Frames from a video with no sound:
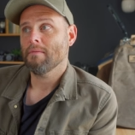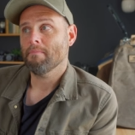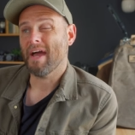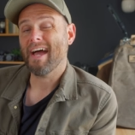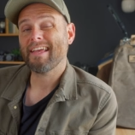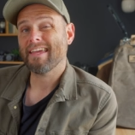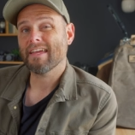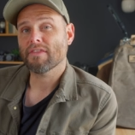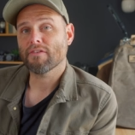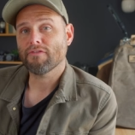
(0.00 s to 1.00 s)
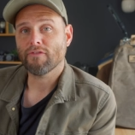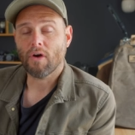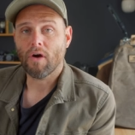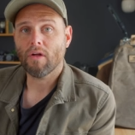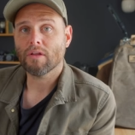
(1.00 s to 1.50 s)
back in the
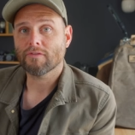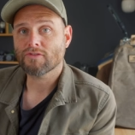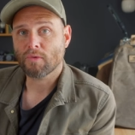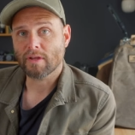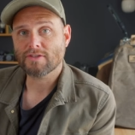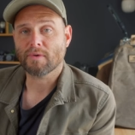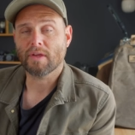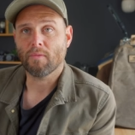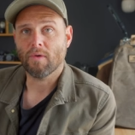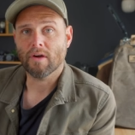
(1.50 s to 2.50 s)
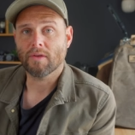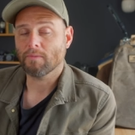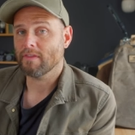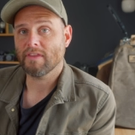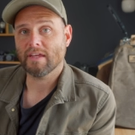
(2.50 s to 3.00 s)
fall of twenty twenty-one
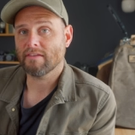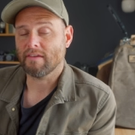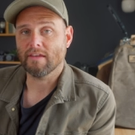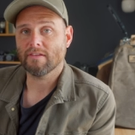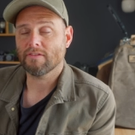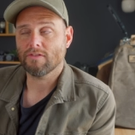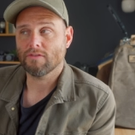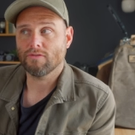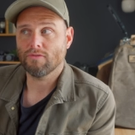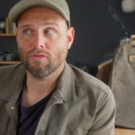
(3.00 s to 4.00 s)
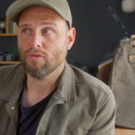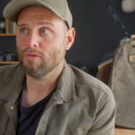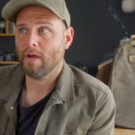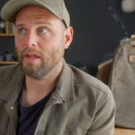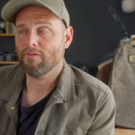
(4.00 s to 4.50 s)
with the intent to
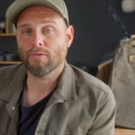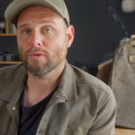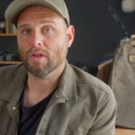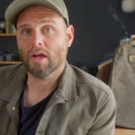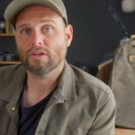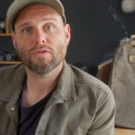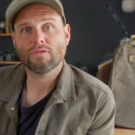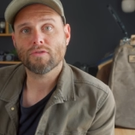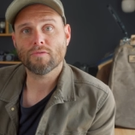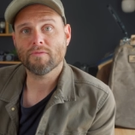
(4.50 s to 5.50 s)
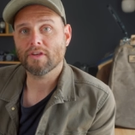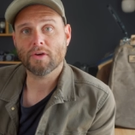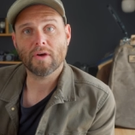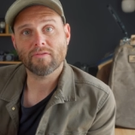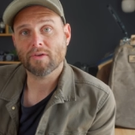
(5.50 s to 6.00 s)
do a full-on YouTube
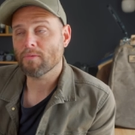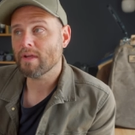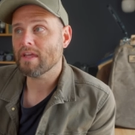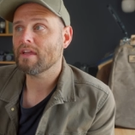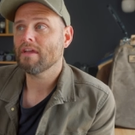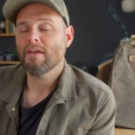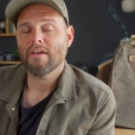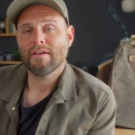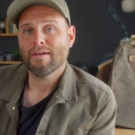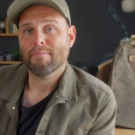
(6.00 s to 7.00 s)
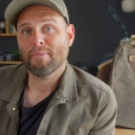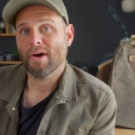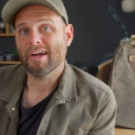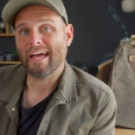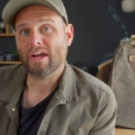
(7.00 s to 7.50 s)
video every week,
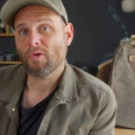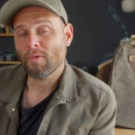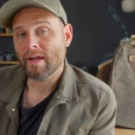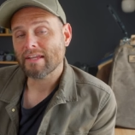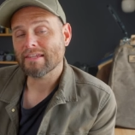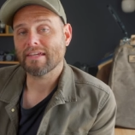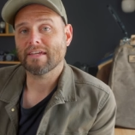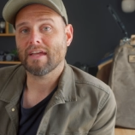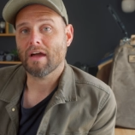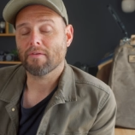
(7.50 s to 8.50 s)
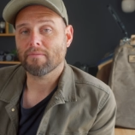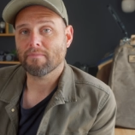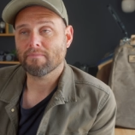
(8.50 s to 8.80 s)
but I quickly got